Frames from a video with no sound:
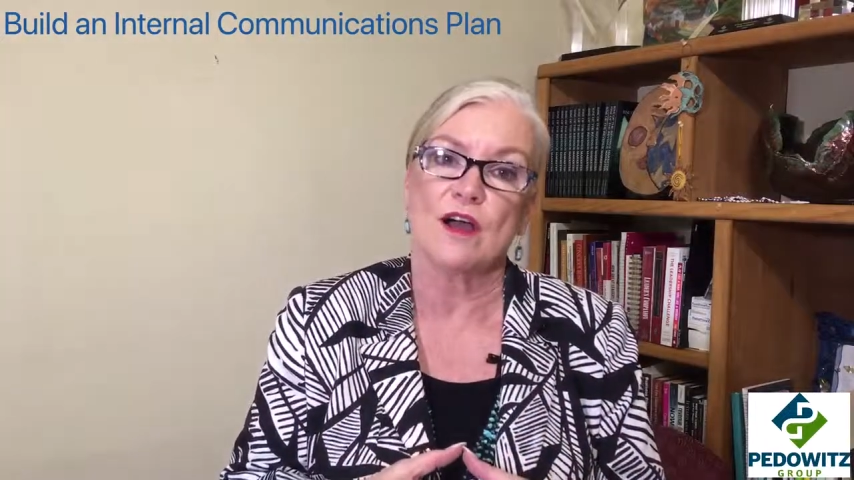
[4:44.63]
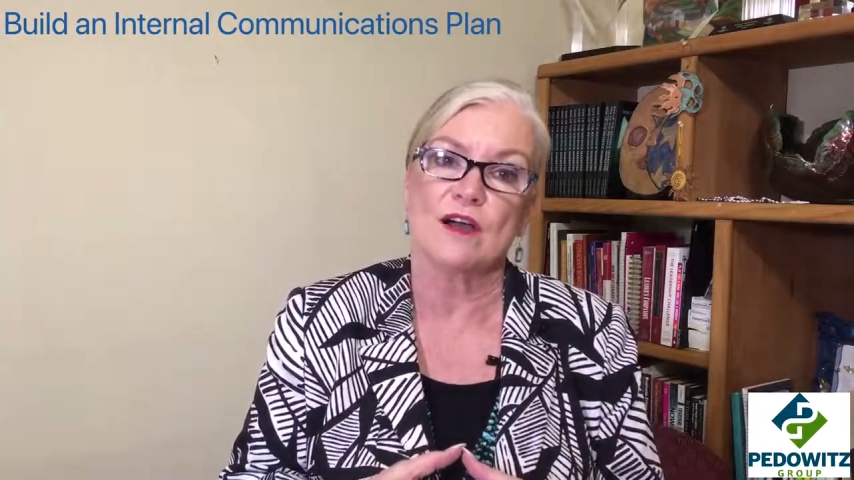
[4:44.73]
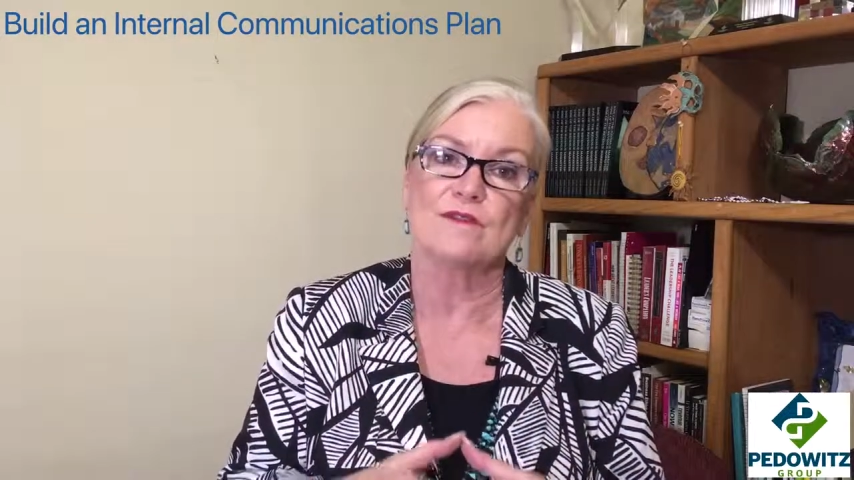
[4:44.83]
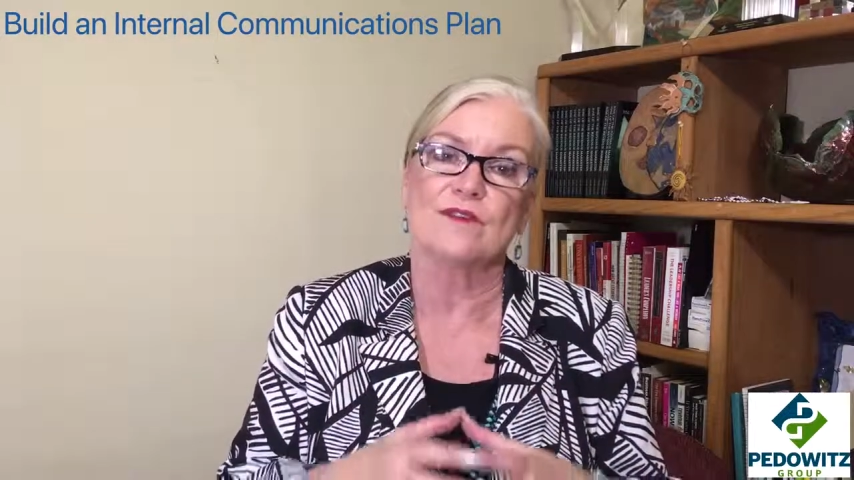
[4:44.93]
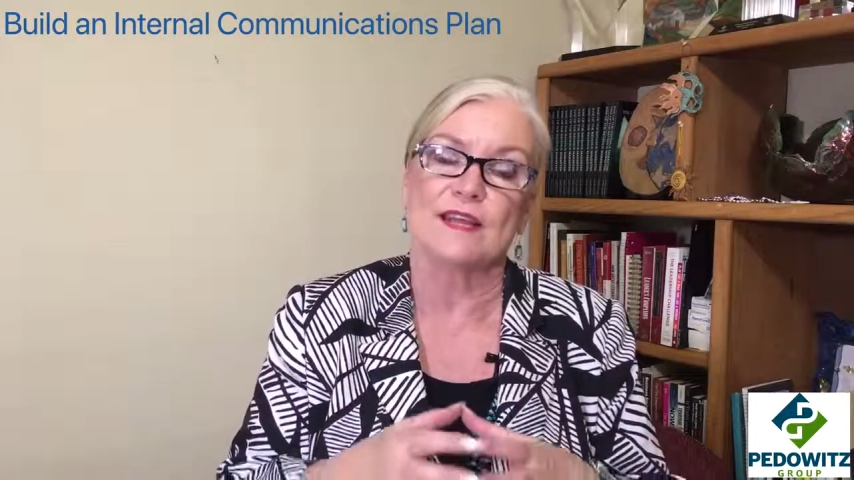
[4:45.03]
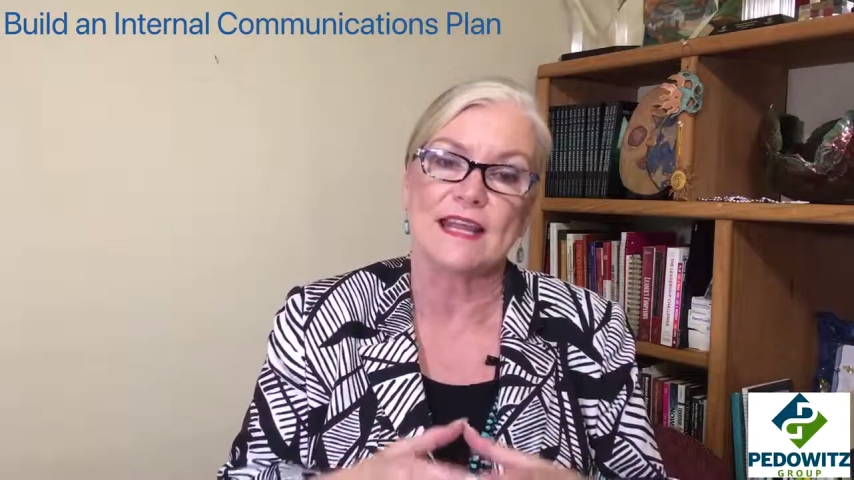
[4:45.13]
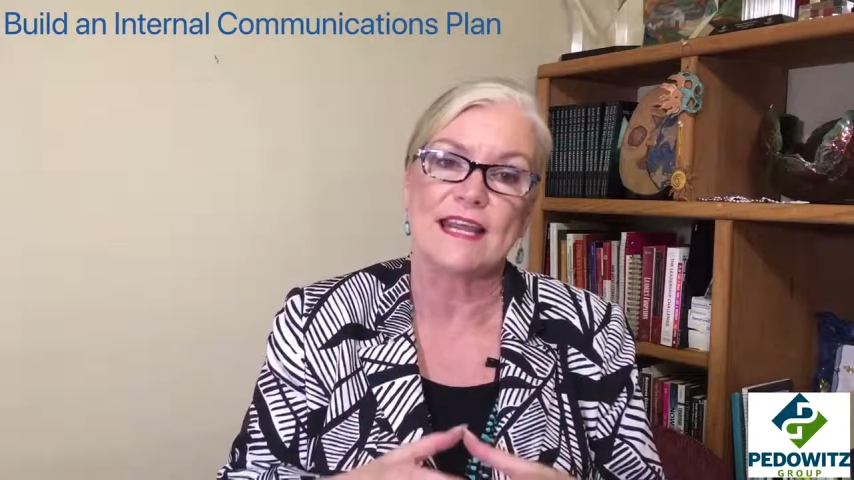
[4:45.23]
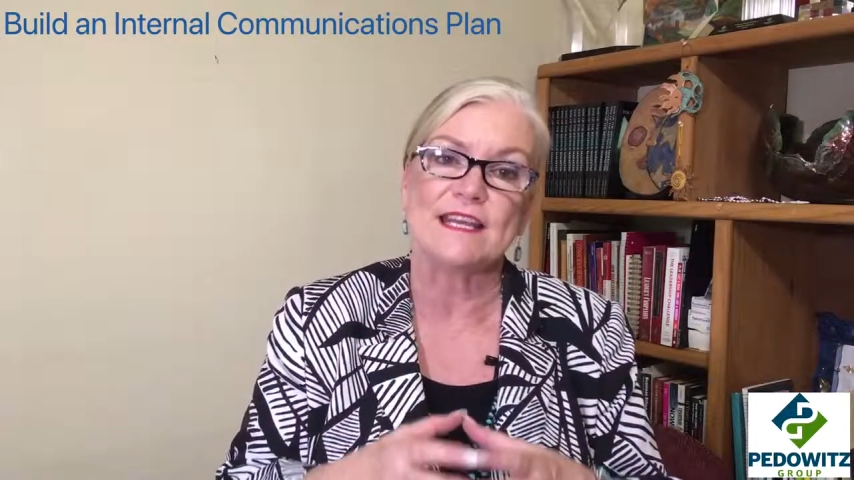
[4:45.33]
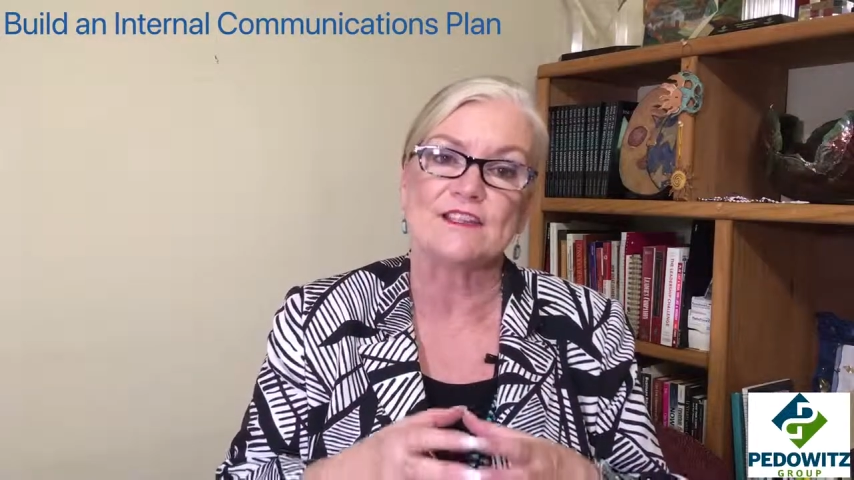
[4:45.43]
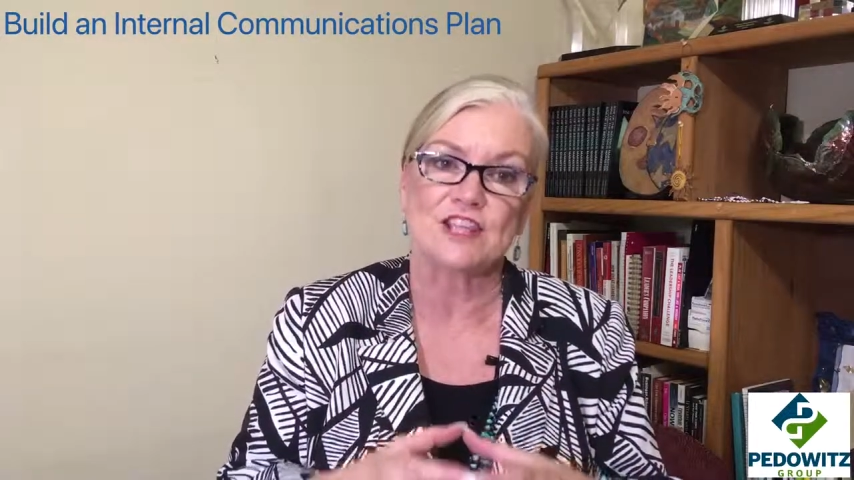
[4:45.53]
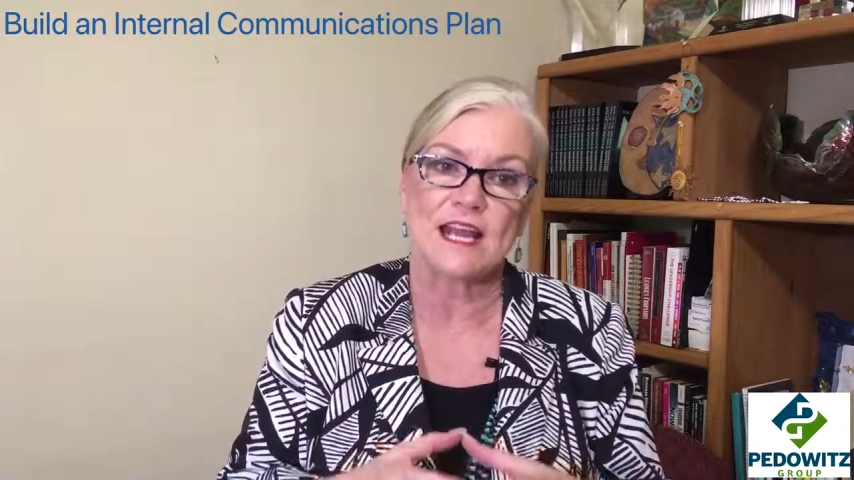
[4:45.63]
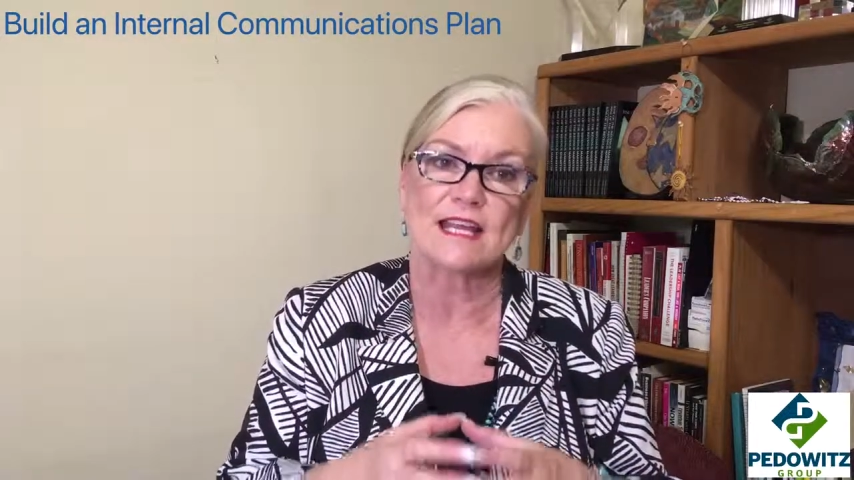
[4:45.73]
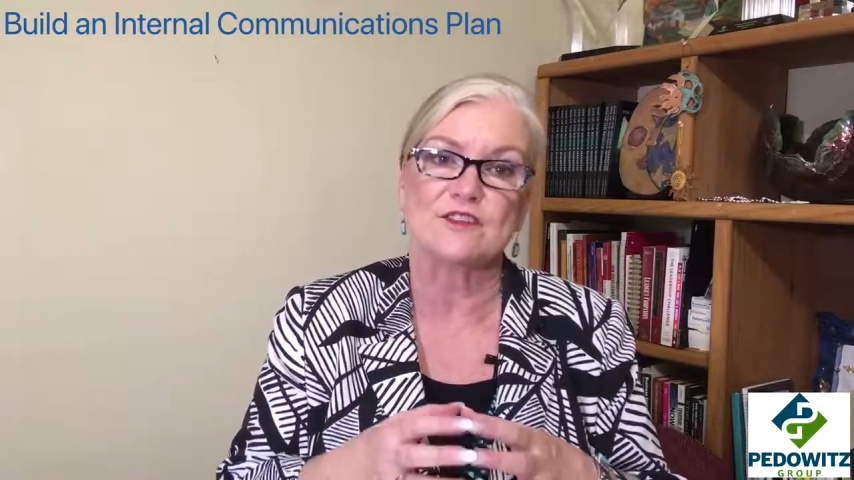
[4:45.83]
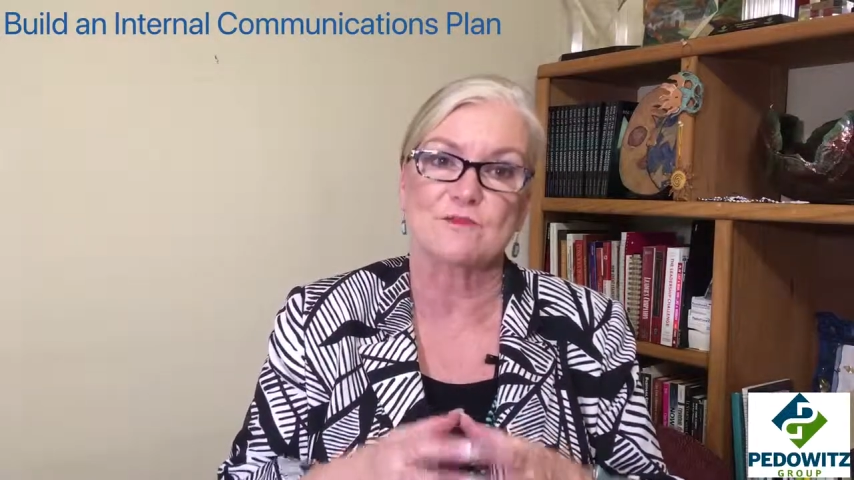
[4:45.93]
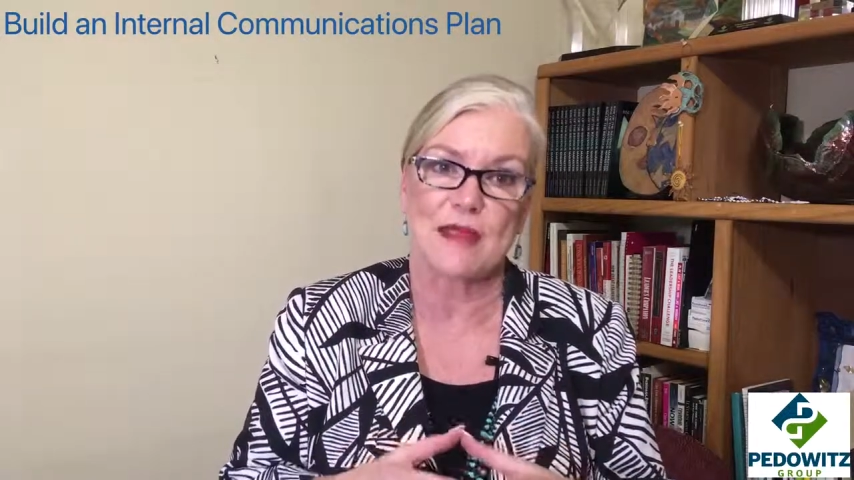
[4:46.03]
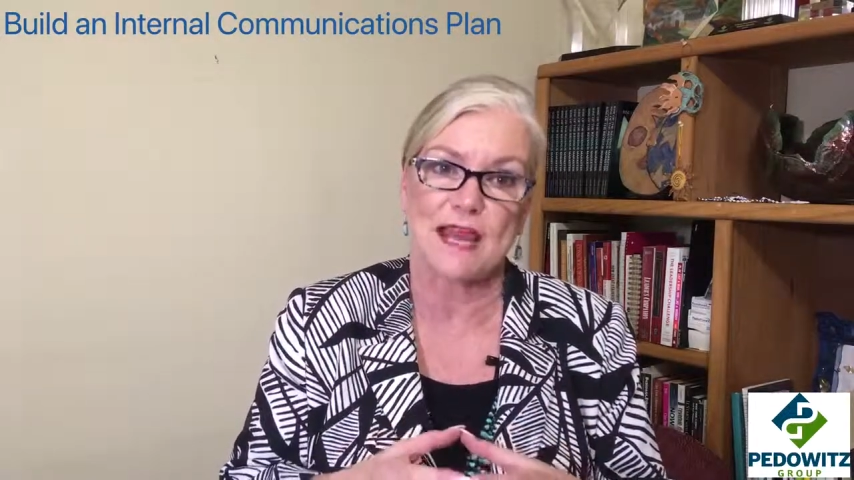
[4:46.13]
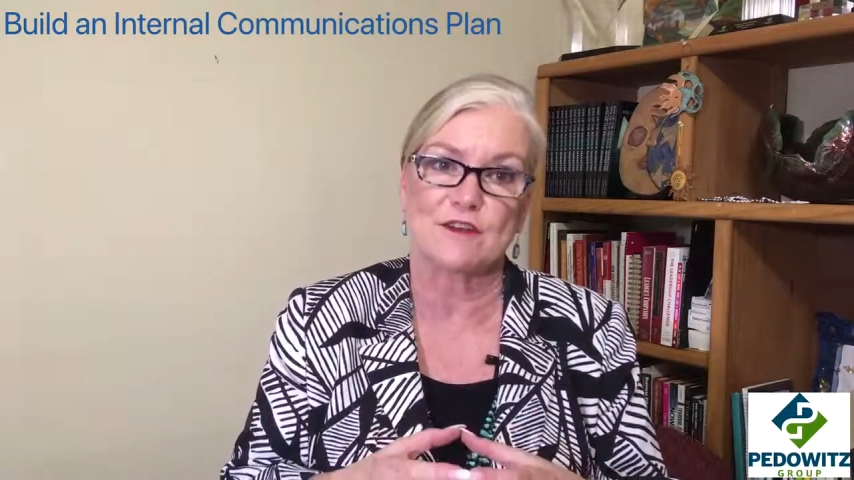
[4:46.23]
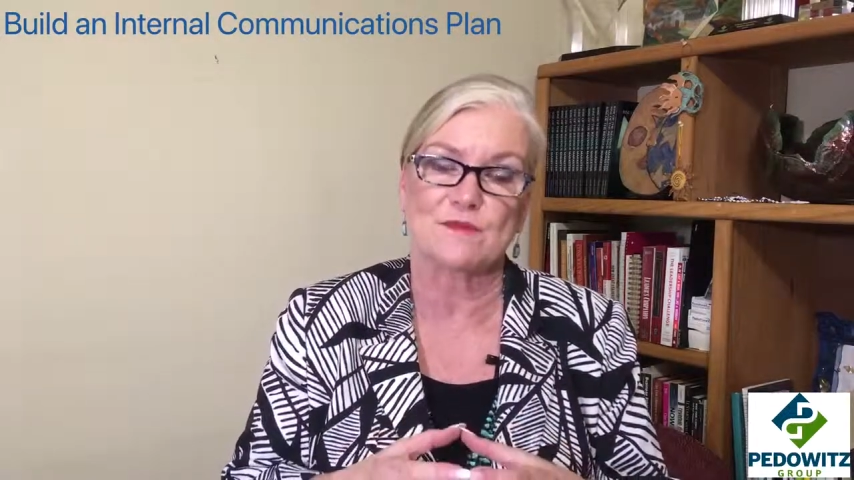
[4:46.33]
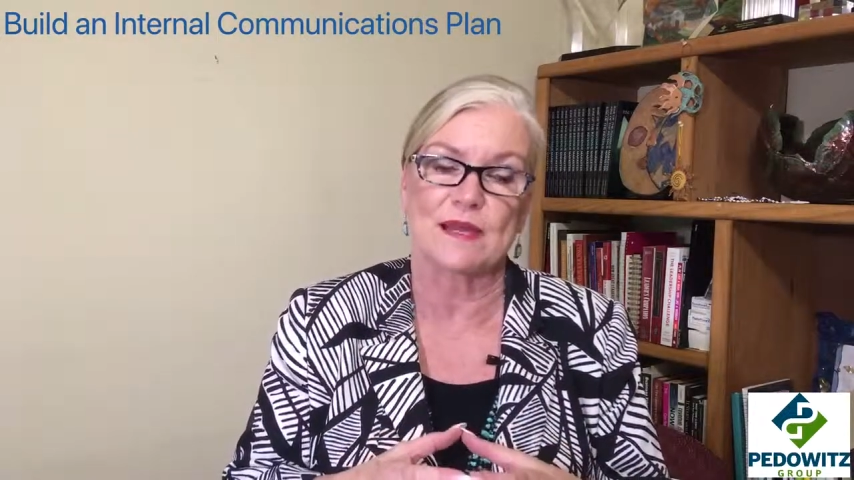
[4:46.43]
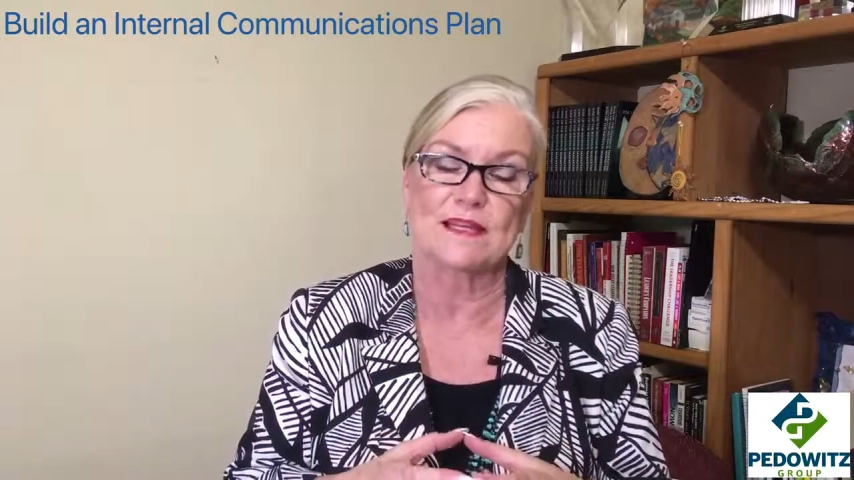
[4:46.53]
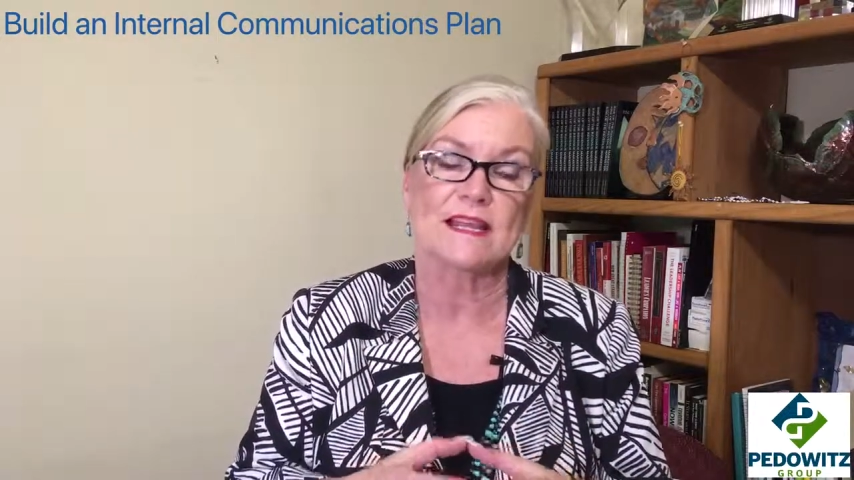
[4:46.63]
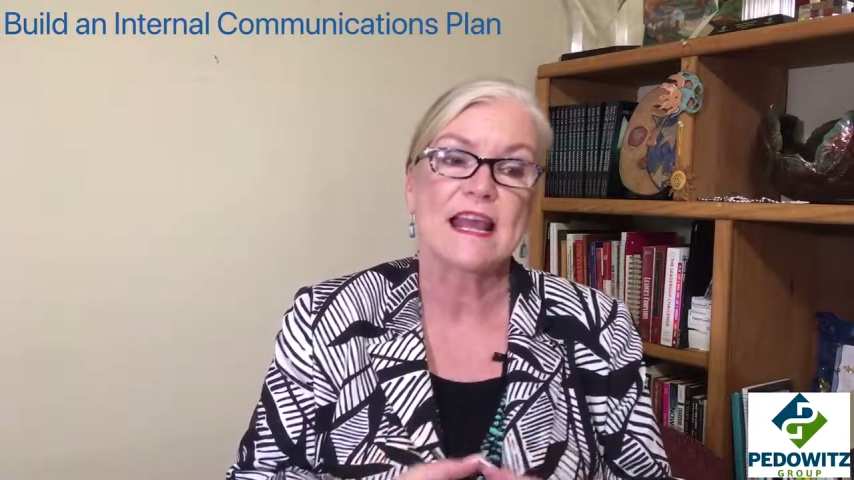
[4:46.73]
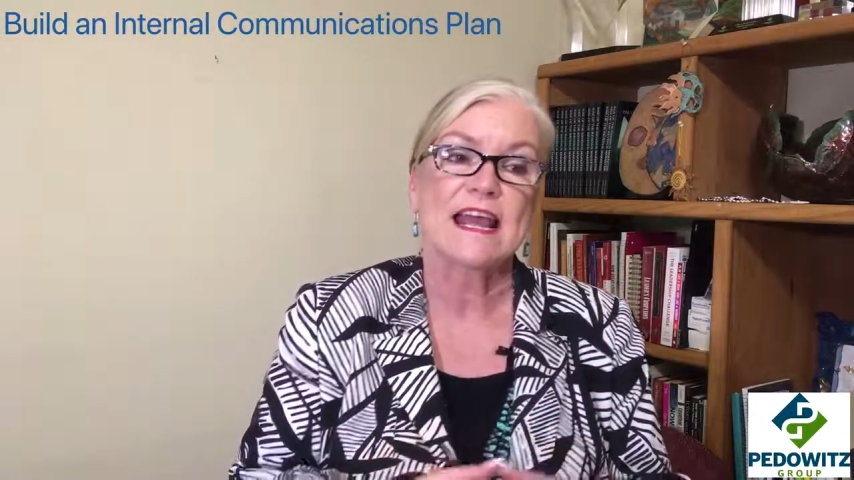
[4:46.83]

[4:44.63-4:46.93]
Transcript: of leading change management